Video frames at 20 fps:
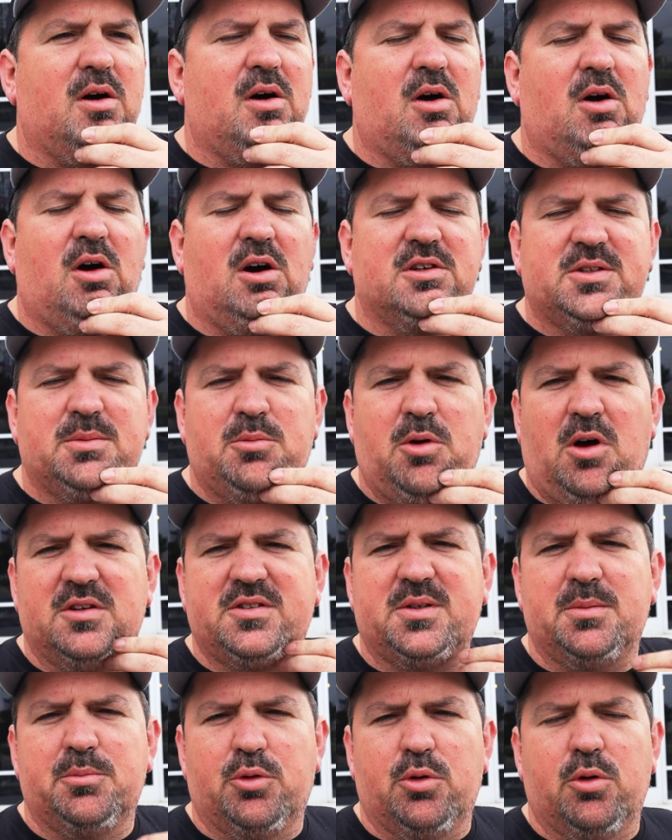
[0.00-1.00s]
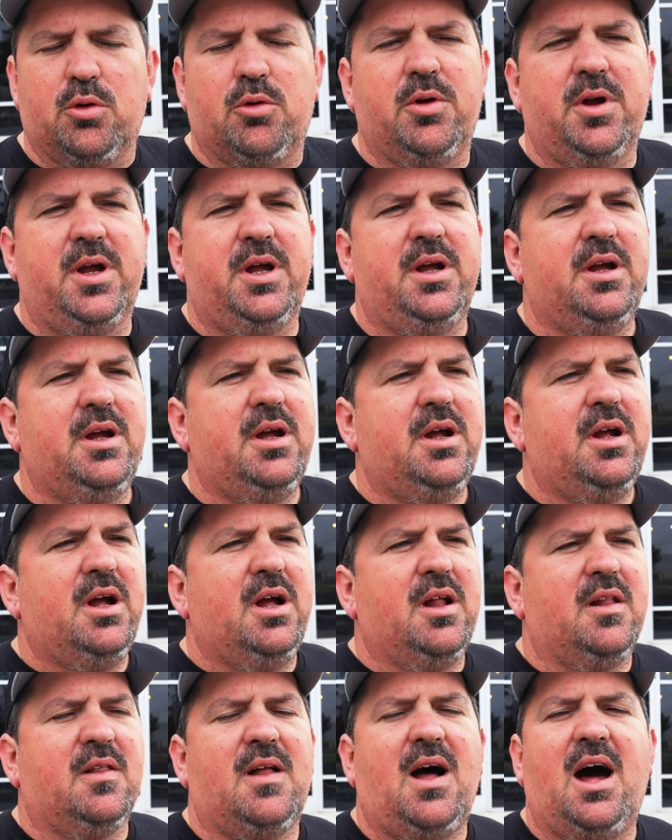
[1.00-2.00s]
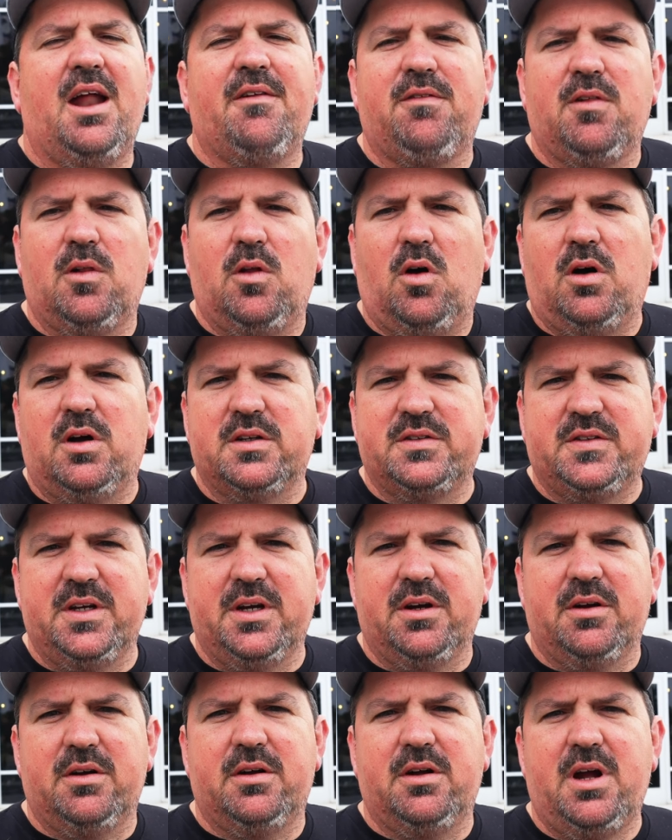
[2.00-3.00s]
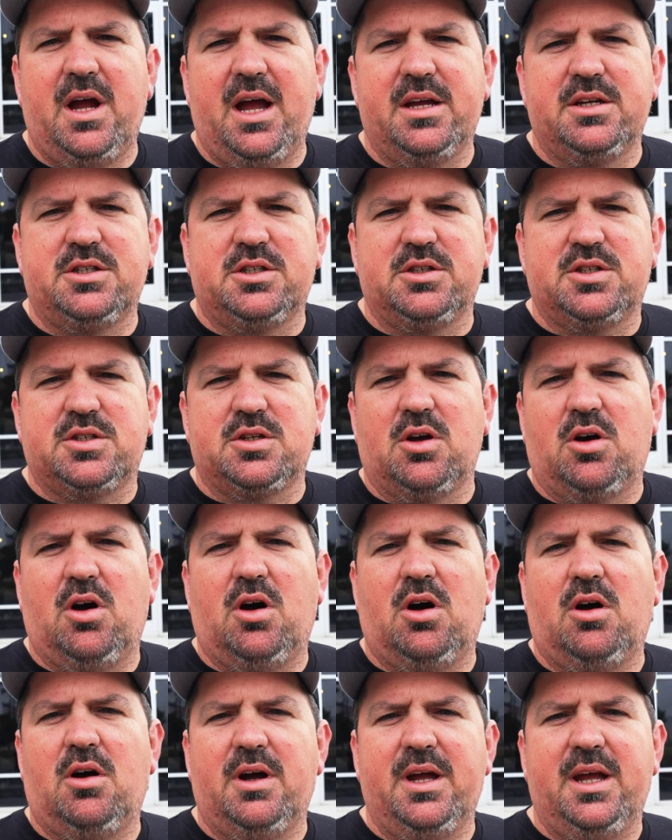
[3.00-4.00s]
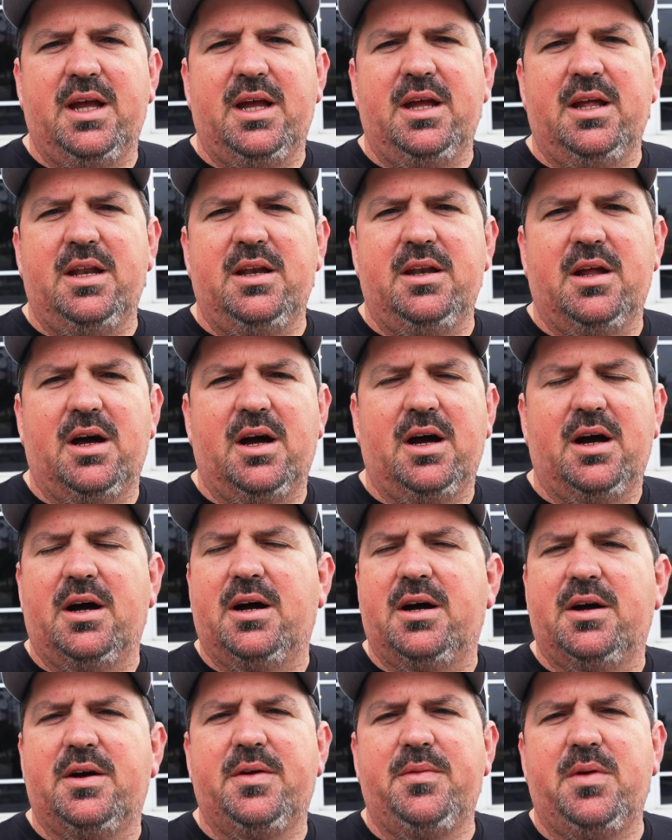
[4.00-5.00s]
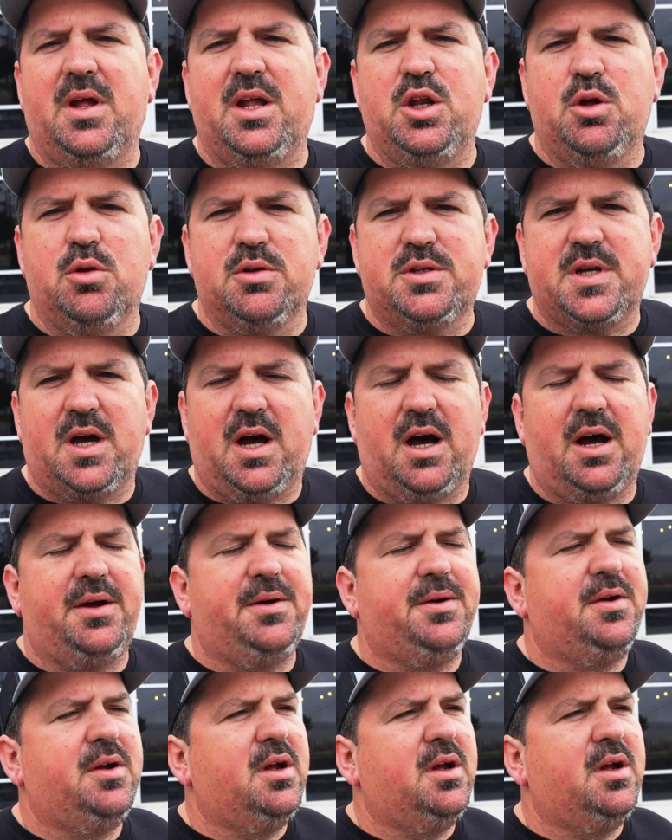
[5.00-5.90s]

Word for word: Awesome, awesome brewery. A lot of laws here, as you saw in, uh, in Utah.